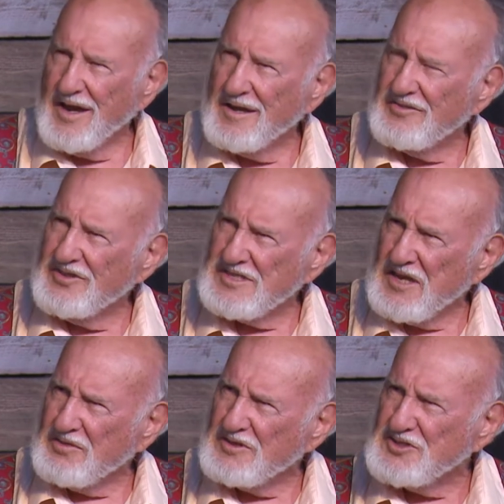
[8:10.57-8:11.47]
I
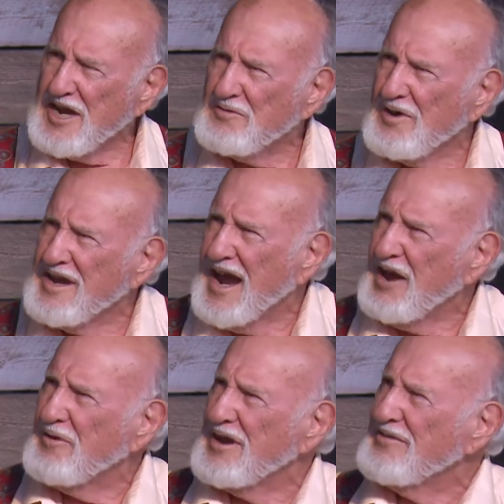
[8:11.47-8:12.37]
think The Sacred
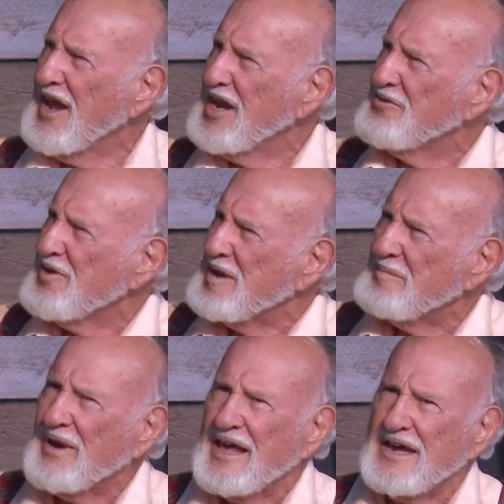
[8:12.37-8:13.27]
Diary of Adrian
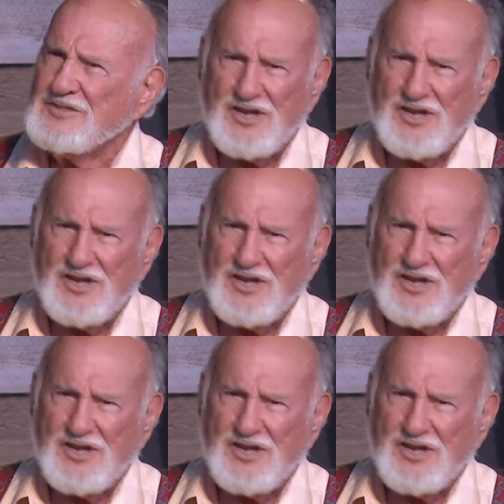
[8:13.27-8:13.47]
Plass,